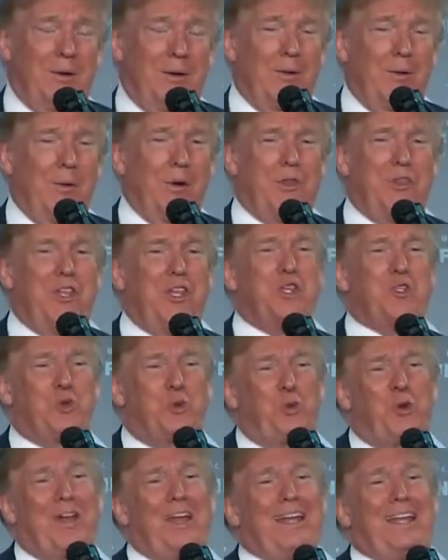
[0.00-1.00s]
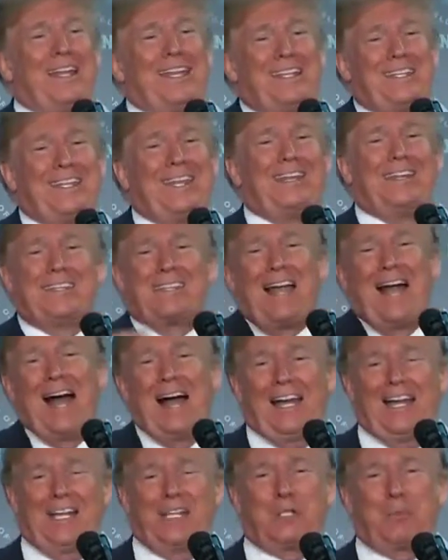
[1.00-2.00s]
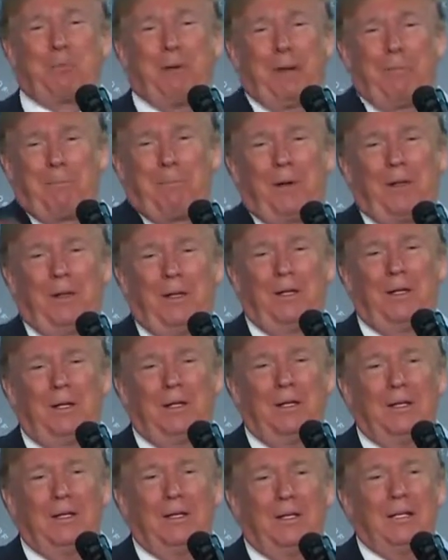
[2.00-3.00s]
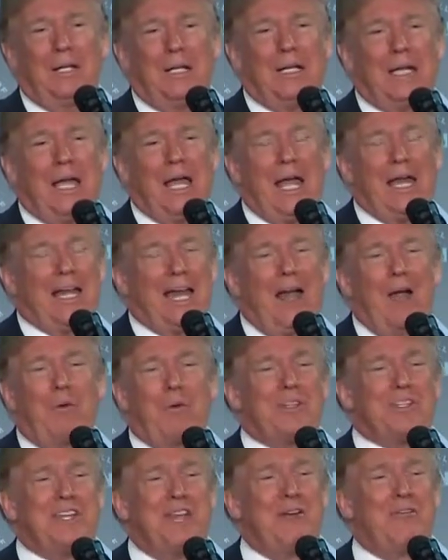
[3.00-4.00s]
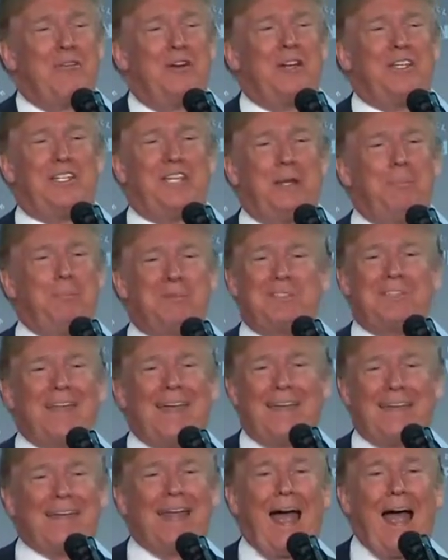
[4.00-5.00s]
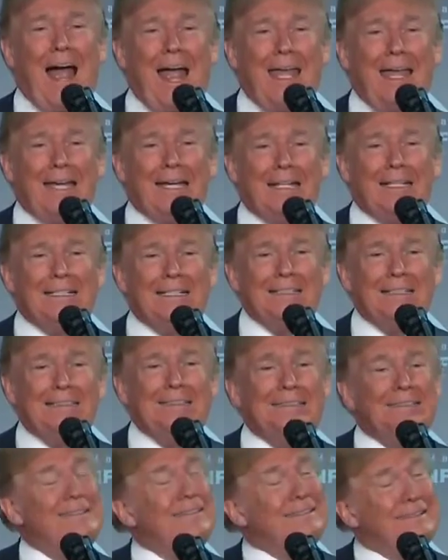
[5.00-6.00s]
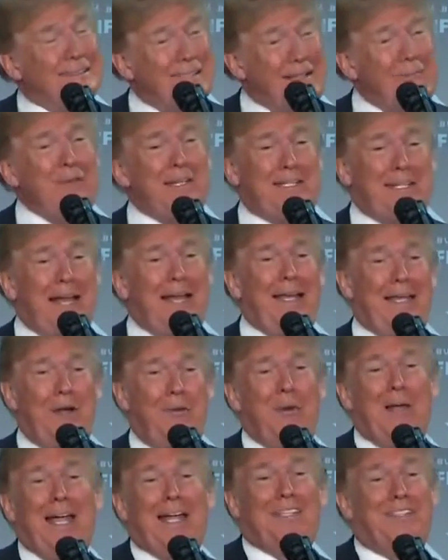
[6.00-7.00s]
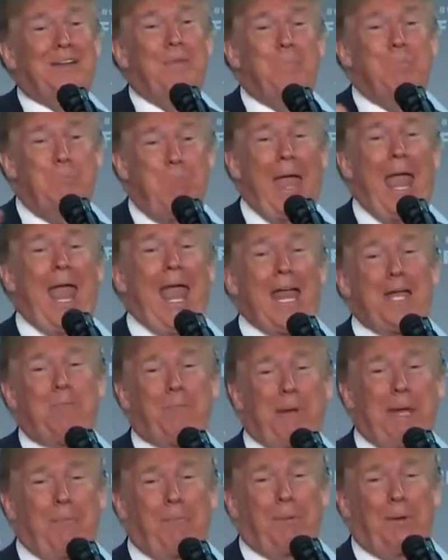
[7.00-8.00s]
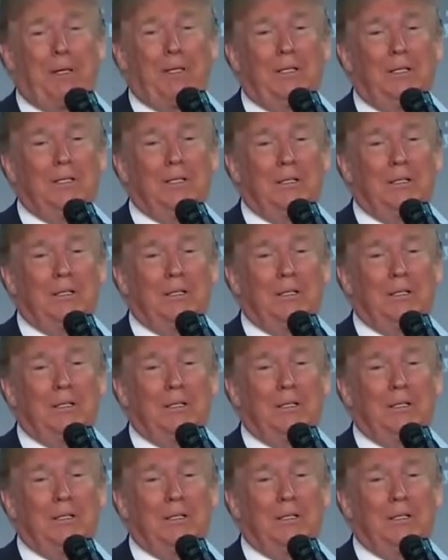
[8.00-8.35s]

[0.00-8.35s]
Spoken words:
with these really dishonest people, and I was never a deep state guy. Let me tell you, we got some bad people